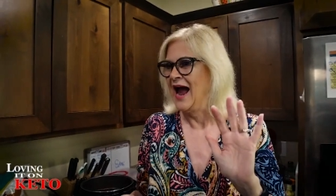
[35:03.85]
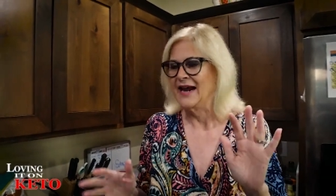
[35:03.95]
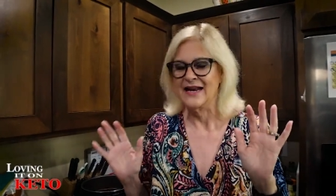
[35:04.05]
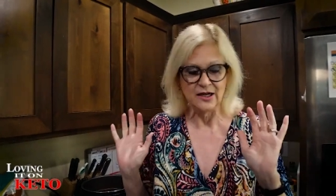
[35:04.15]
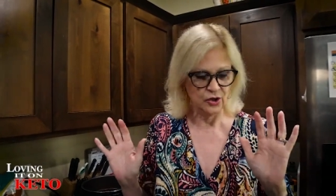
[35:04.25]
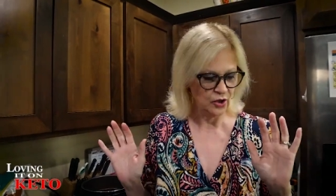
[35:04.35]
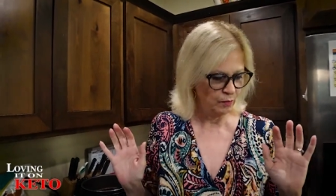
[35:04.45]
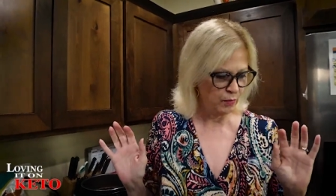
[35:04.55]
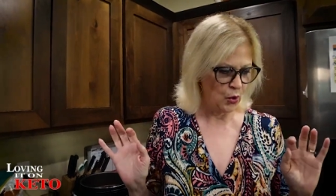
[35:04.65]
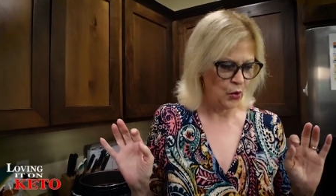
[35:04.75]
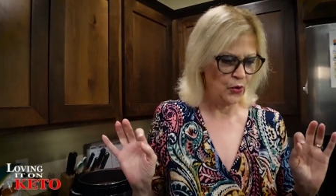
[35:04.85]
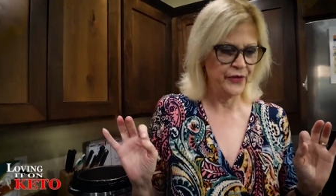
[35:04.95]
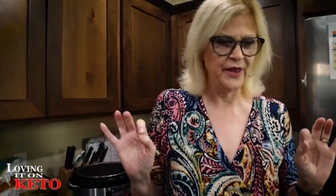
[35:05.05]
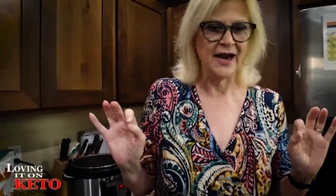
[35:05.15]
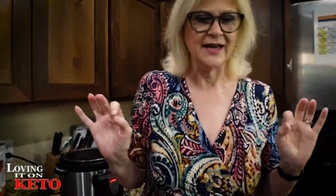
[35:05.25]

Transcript: I need a little bowl that I